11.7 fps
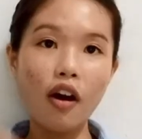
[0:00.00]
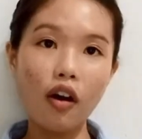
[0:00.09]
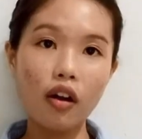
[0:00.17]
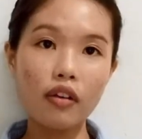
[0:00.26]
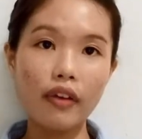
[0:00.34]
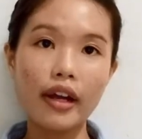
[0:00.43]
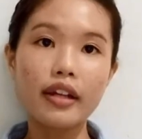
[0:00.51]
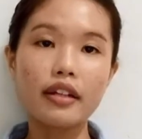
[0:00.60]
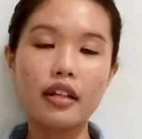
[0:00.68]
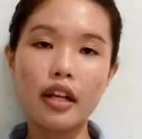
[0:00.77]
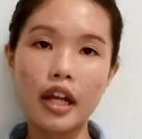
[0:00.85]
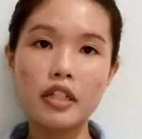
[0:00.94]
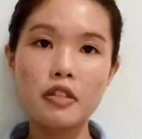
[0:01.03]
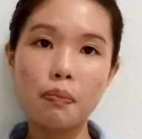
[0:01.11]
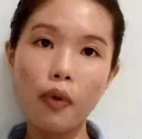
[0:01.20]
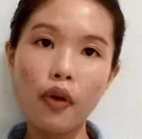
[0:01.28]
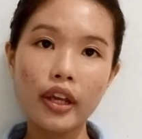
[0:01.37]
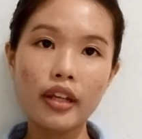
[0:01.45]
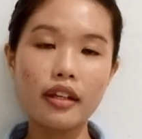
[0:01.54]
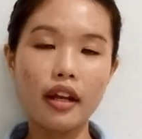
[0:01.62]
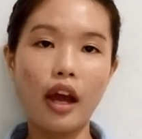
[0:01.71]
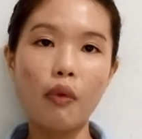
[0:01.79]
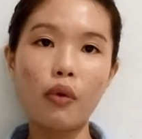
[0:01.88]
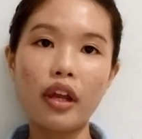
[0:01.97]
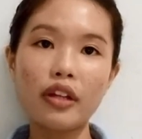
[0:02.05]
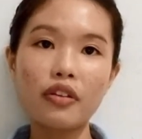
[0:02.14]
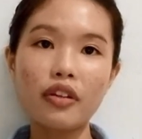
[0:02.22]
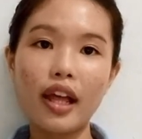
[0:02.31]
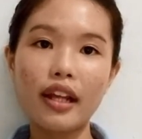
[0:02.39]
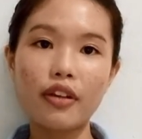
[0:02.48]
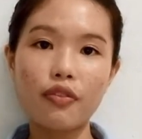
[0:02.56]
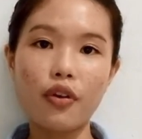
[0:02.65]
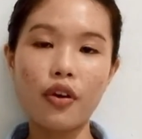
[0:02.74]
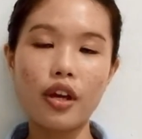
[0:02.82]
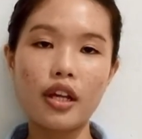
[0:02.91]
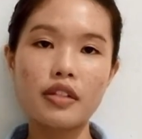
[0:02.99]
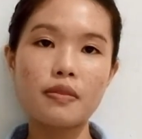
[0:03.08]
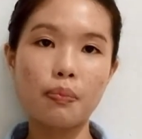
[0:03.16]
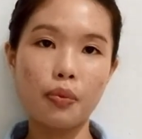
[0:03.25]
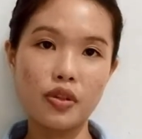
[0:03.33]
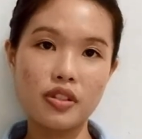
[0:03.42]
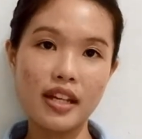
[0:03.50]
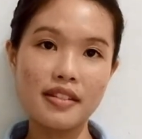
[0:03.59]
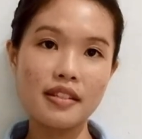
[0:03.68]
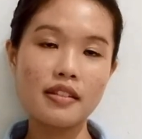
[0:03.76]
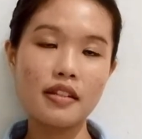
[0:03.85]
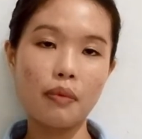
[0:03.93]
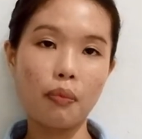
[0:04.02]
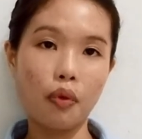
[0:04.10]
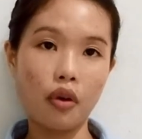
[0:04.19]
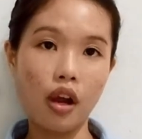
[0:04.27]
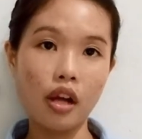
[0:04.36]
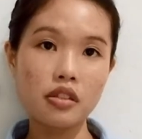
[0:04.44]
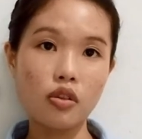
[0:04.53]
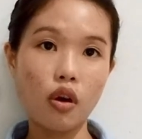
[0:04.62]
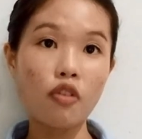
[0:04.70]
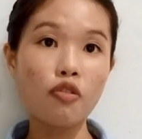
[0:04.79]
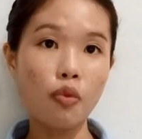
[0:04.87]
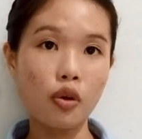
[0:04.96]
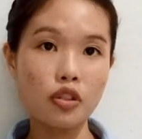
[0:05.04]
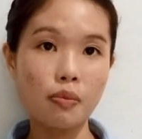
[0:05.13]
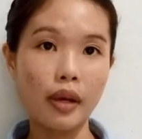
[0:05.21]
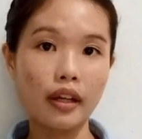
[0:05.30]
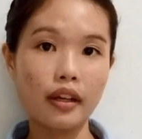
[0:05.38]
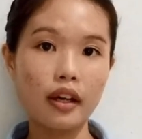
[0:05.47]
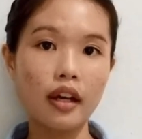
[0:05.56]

Alright, the next point that I would like to deliver is processes and products of washback.